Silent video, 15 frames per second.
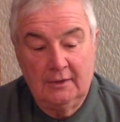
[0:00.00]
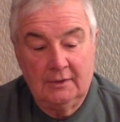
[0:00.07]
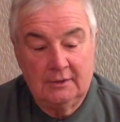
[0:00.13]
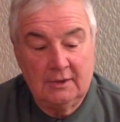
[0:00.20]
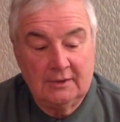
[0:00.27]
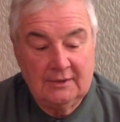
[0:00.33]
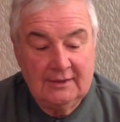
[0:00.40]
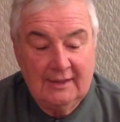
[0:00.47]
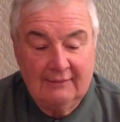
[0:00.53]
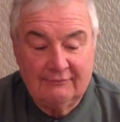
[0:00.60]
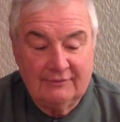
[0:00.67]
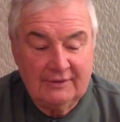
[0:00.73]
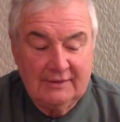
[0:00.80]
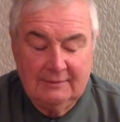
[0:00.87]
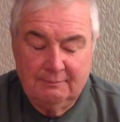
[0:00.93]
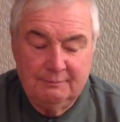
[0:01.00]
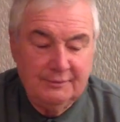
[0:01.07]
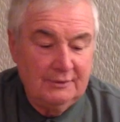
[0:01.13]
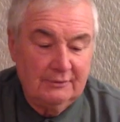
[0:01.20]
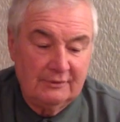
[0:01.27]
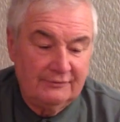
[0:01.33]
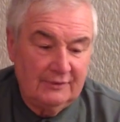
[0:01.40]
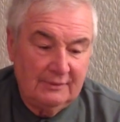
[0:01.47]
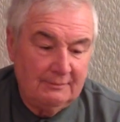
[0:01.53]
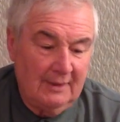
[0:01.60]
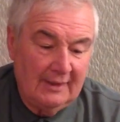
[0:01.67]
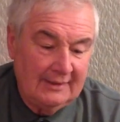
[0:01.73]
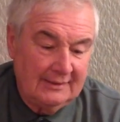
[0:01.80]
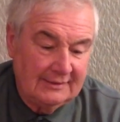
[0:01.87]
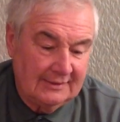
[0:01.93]
a lovely, beautifully
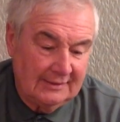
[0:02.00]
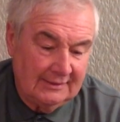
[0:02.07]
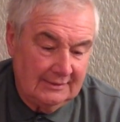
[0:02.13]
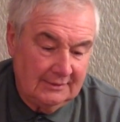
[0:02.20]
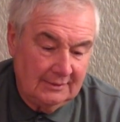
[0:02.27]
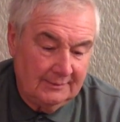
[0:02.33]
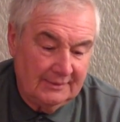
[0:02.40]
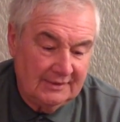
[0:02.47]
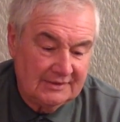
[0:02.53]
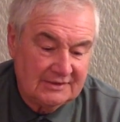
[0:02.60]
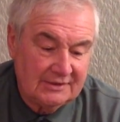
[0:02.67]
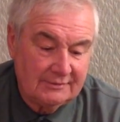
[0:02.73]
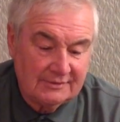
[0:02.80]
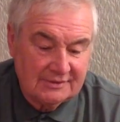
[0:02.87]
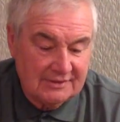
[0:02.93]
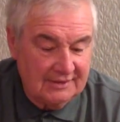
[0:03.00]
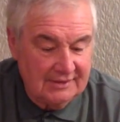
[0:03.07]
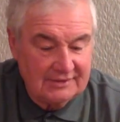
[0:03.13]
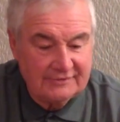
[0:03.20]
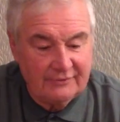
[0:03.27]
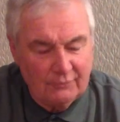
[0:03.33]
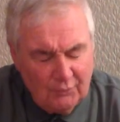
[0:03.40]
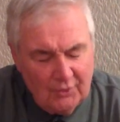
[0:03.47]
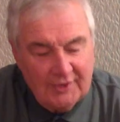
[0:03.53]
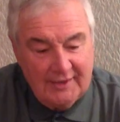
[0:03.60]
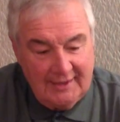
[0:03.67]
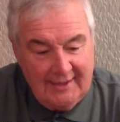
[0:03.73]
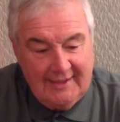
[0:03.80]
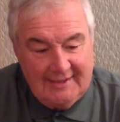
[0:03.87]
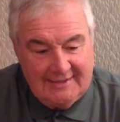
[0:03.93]
made thing. I mean, it seriously is. For what it
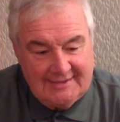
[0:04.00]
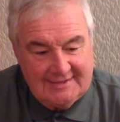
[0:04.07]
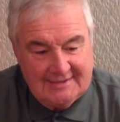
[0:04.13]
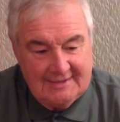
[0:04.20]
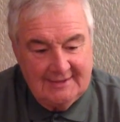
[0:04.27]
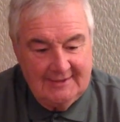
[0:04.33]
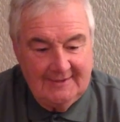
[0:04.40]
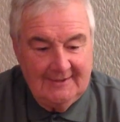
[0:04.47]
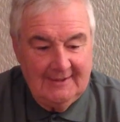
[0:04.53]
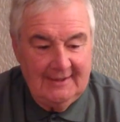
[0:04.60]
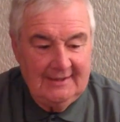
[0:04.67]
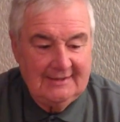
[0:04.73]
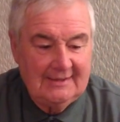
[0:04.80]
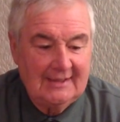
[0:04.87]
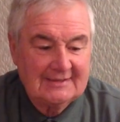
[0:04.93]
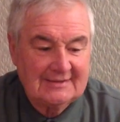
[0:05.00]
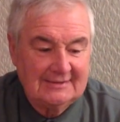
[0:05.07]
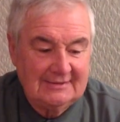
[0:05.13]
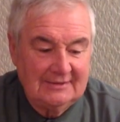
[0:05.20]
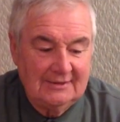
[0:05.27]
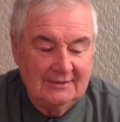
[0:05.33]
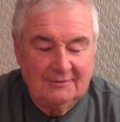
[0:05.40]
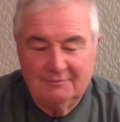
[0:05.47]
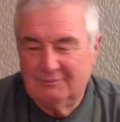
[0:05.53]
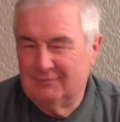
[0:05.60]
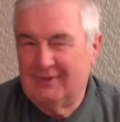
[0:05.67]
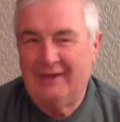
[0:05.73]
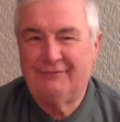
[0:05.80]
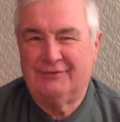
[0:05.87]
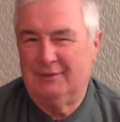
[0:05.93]
is, it doesn't
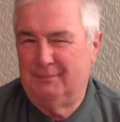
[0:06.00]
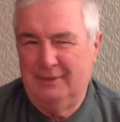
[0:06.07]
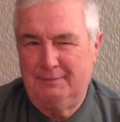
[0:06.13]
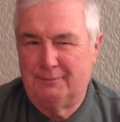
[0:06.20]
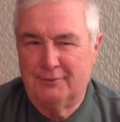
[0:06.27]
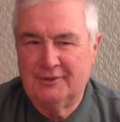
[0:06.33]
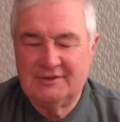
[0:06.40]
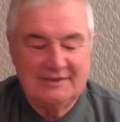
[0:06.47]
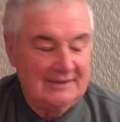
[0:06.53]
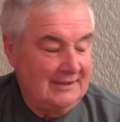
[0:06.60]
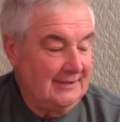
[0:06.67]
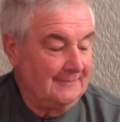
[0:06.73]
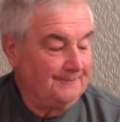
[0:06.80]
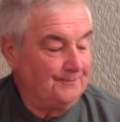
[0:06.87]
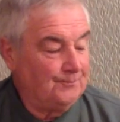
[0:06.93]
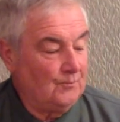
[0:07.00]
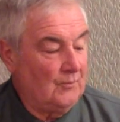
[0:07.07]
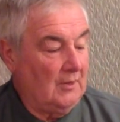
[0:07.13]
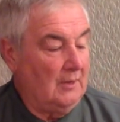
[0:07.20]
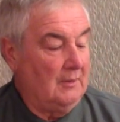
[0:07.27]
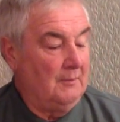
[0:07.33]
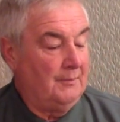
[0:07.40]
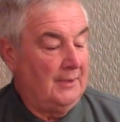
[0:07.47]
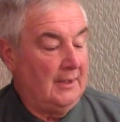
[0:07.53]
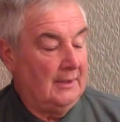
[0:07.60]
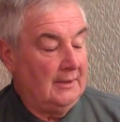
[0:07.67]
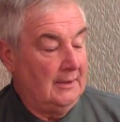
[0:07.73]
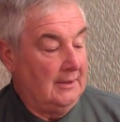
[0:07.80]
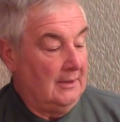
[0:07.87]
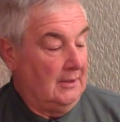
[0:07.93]
have to be pretty. But
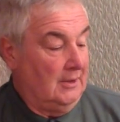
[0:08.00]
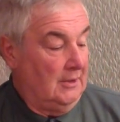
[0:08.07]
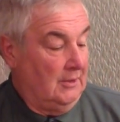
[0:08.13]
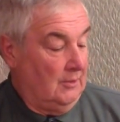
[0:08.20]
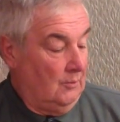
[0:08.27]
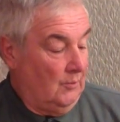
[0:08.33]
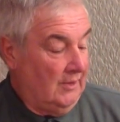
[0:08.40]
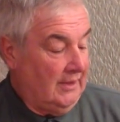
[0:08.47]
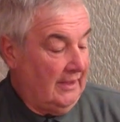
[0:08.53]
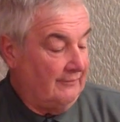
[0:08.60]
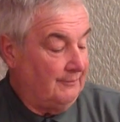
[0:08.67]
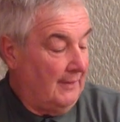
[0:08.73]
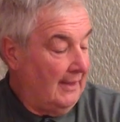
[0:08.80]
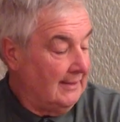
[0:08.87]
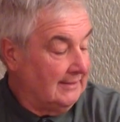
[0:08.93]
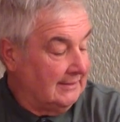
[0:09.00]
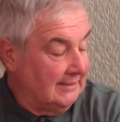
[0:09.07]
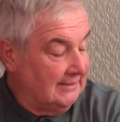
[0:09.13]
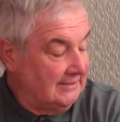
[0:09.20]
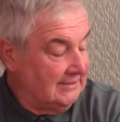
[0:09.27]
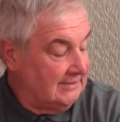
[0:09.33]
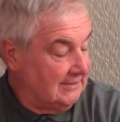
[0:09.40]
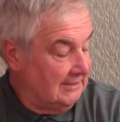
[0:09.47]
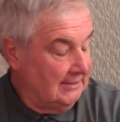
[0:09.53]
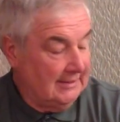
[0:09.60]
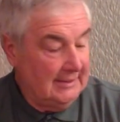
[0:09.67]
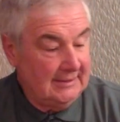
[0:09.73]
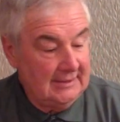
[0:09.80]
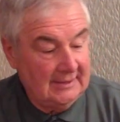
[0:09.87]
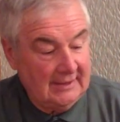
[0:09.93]
when they've made this,
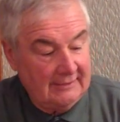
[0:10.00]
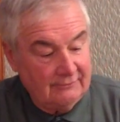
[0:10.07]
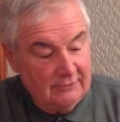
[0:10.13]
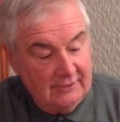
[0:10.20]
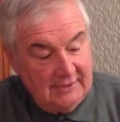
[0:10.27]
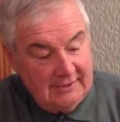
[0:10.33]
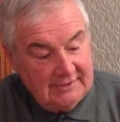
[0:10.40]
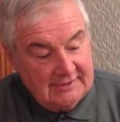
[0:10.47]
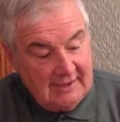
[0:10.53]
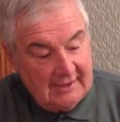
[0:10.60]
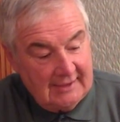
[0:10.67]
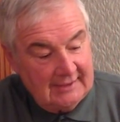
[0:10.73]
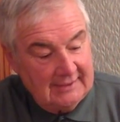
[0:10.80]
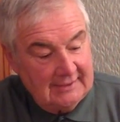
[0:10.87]
they've really taken